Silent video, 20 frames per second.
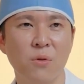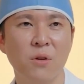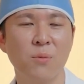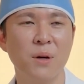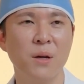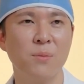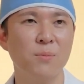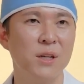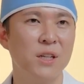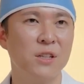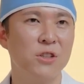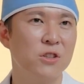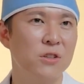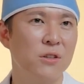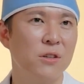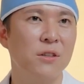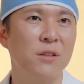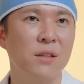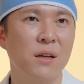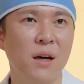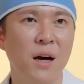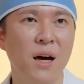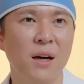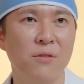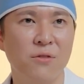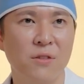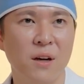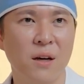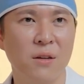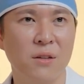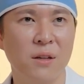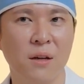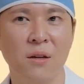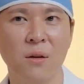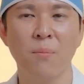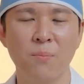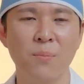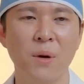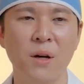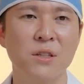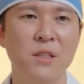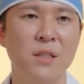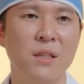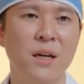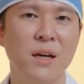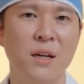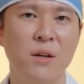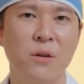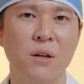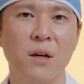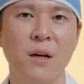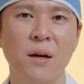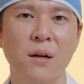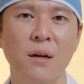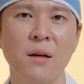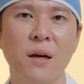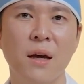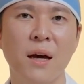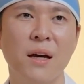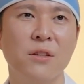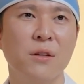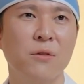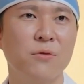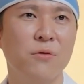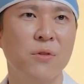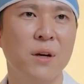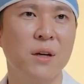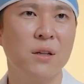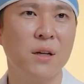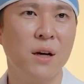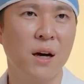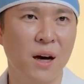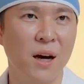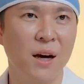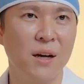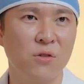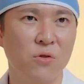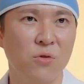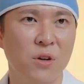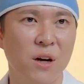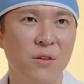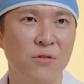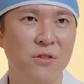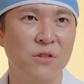with my patients, I found that the buttock area has a very high graft